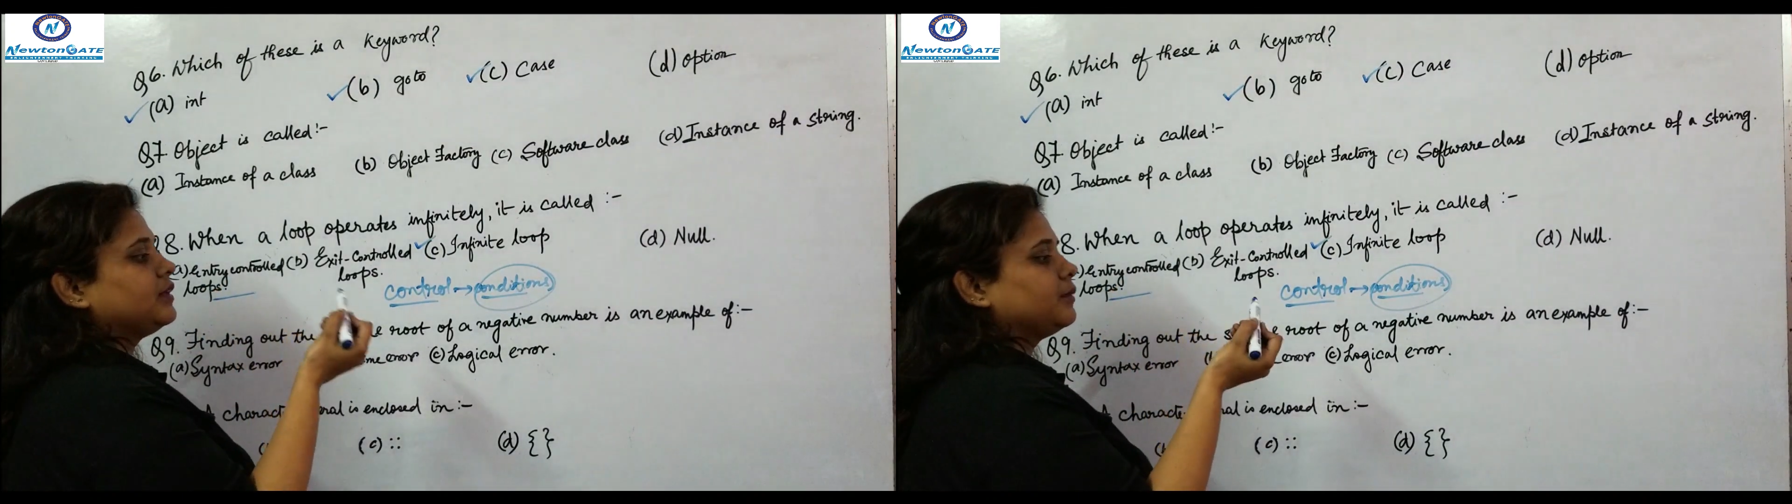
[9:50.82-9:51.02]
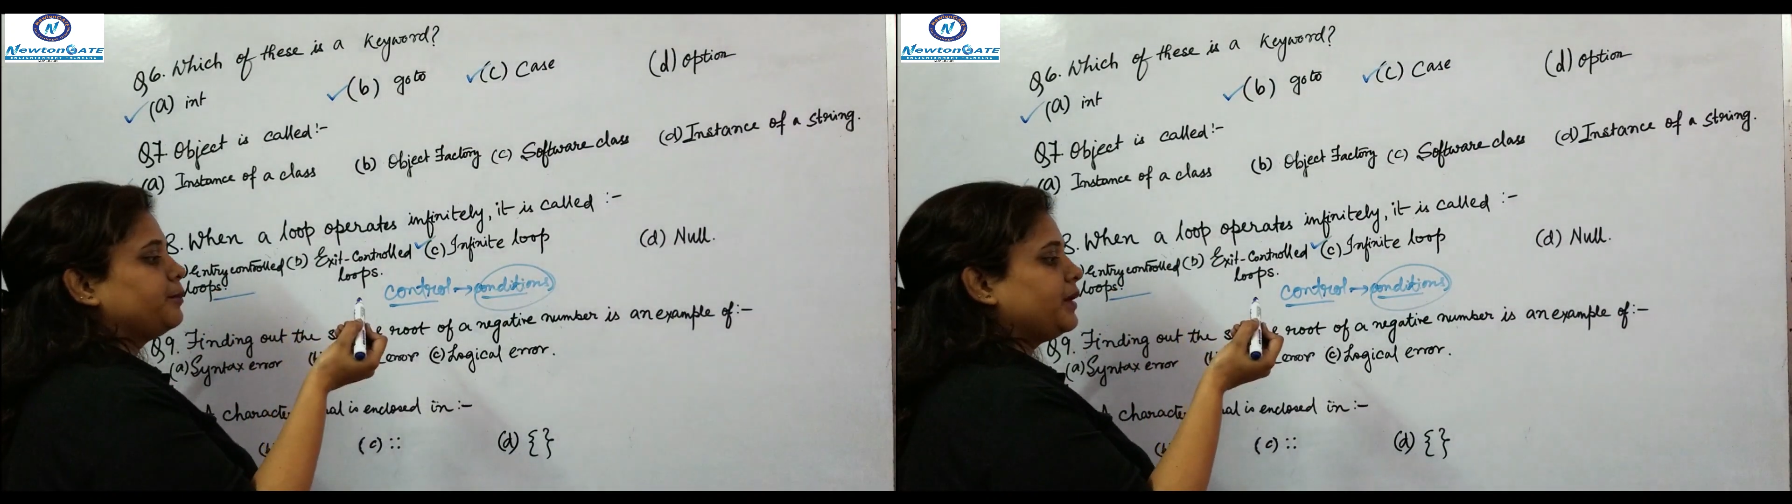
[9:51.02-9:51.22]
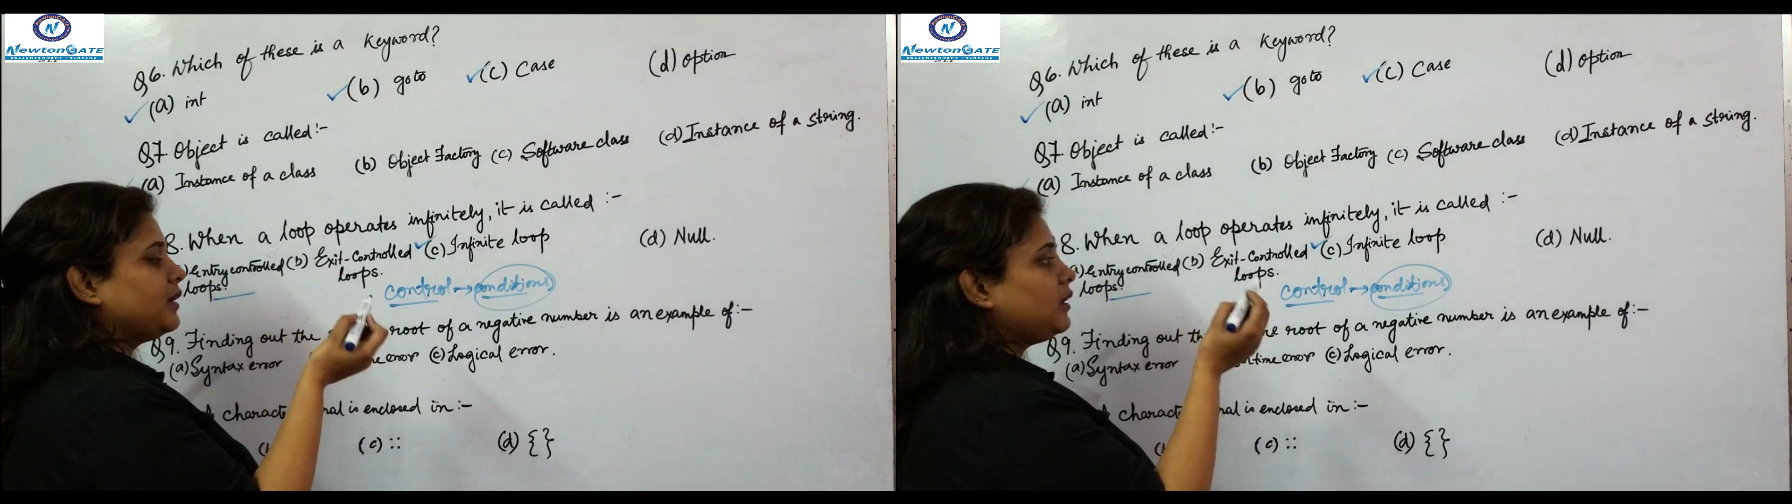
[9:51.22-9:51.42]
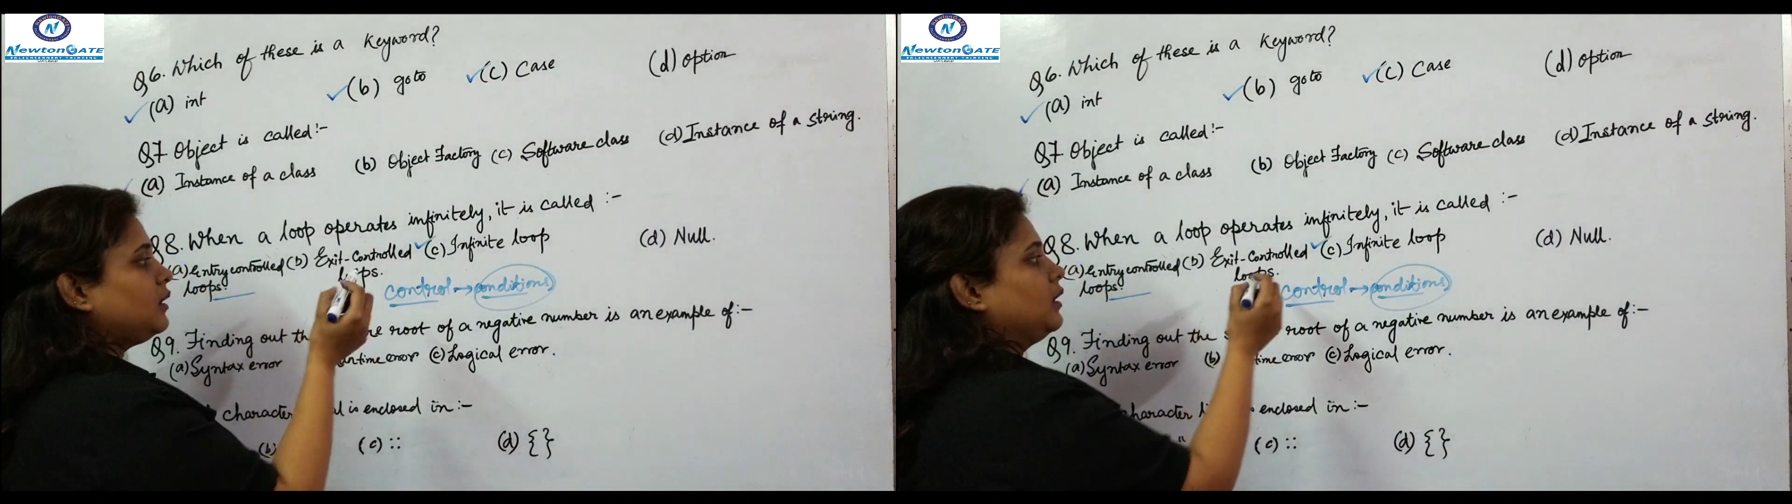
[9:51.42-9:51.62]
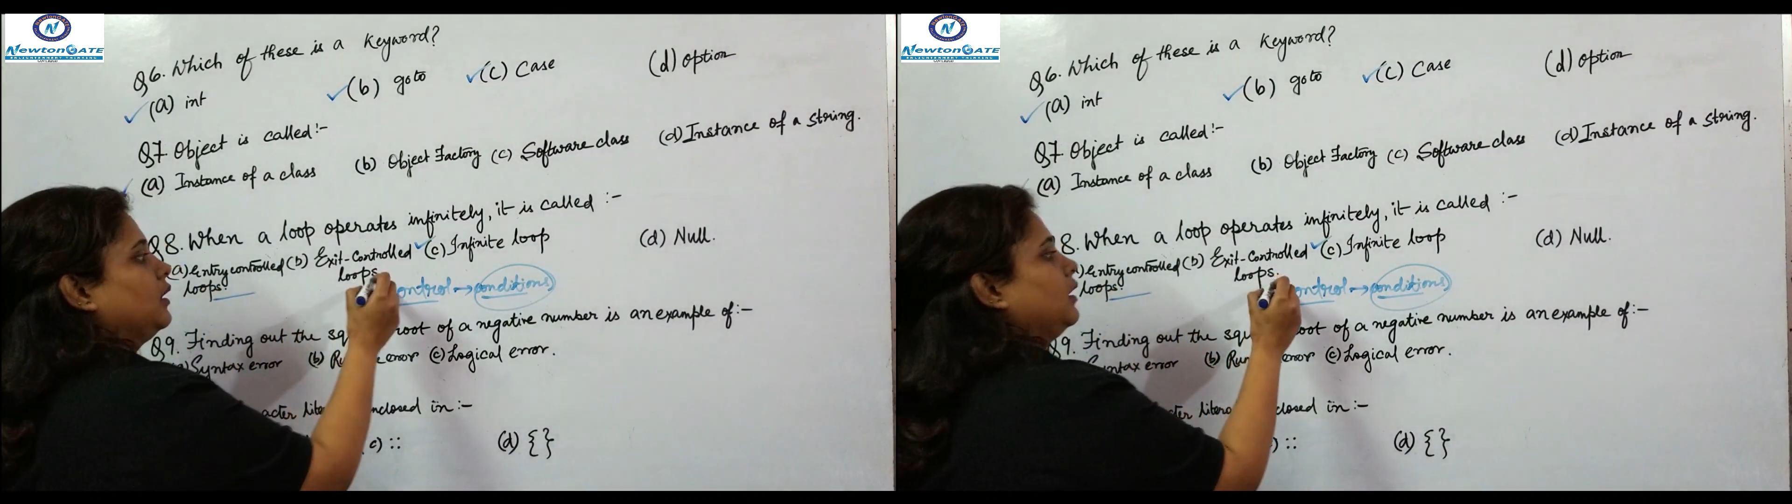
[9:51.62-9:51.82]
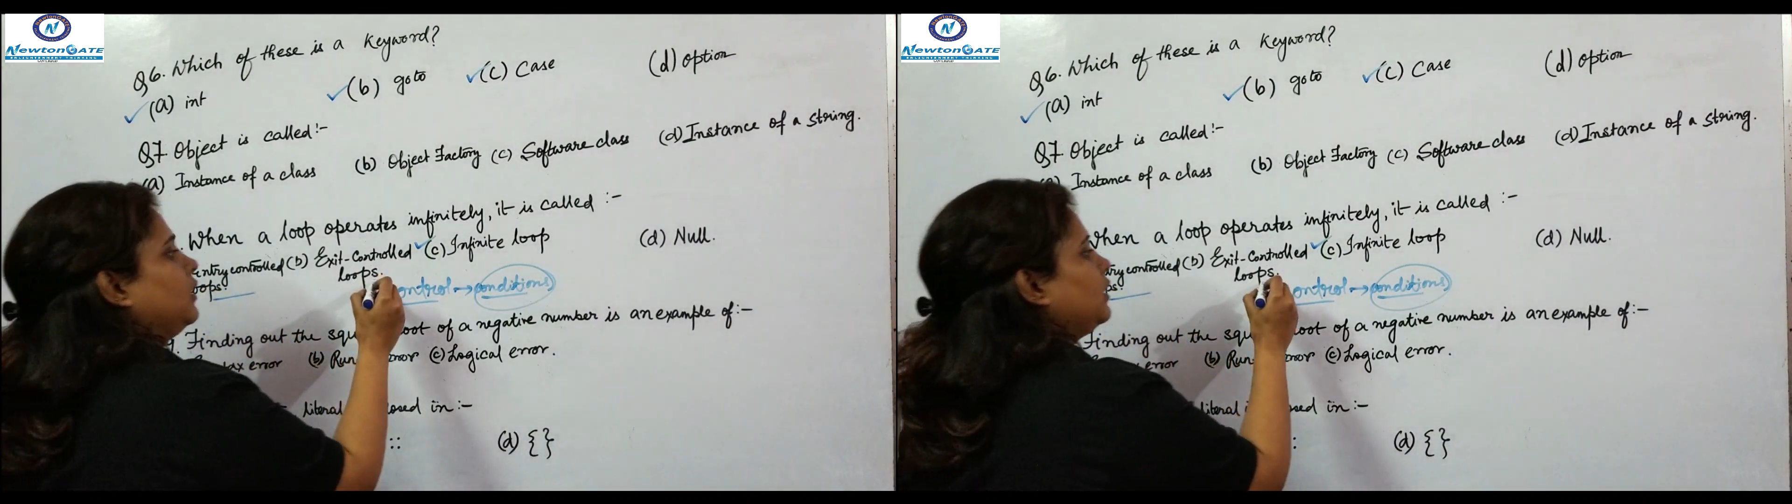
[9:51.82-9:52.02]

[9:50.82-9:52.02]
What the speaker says: in the beginning,